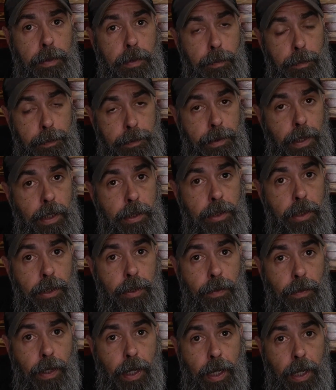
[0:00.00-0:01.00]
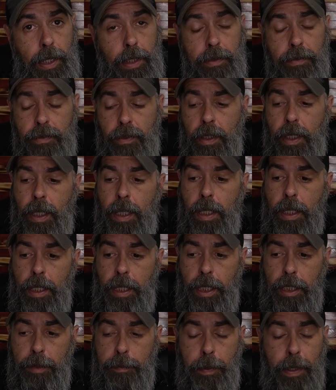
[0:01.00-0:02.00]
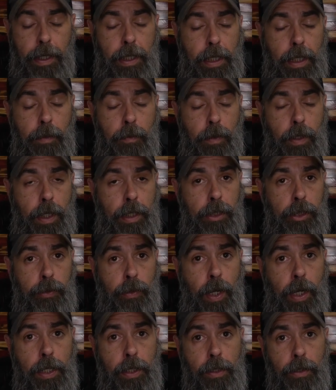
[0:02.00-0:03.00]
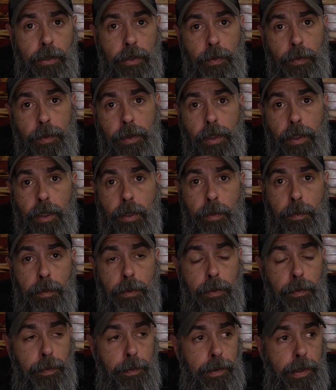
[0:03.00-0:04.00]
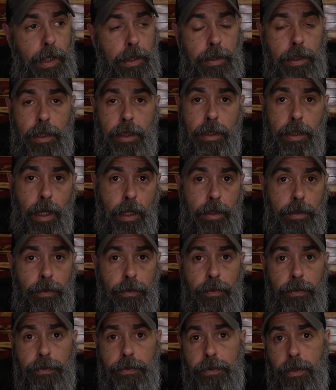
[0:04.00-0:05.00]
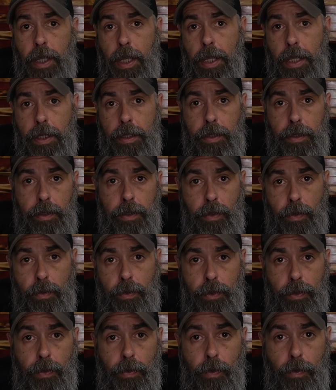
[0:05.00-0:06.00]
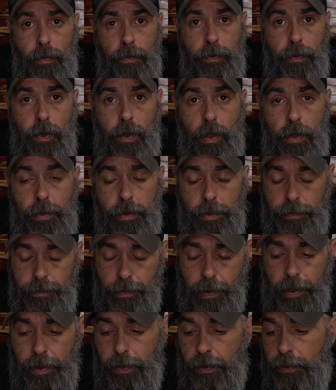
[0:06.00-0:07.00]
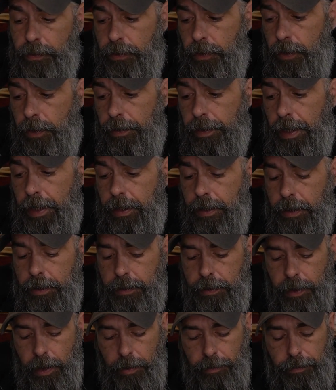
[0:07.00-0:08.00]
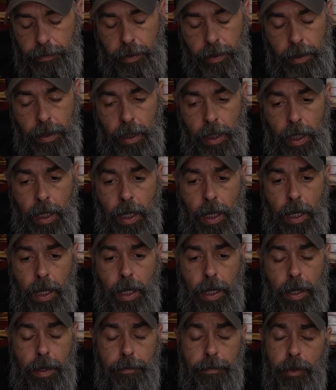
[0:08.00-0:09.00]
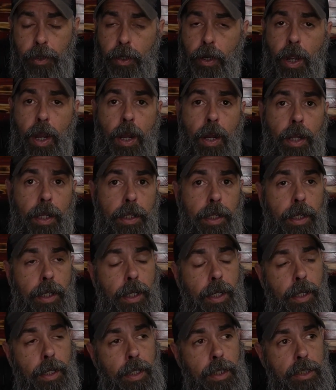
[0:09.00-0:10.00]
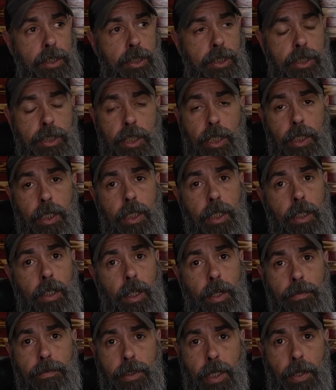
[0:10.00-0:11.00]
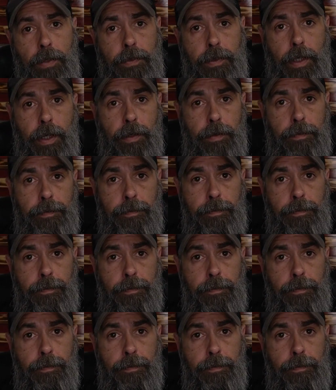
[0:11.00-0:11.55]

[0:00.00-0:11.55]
they're protecting your hands, and depending on what kind of training you're doing, you're protecting knuckles and your overall, your fingers and all that good stuff. There are a zillion gloves out there.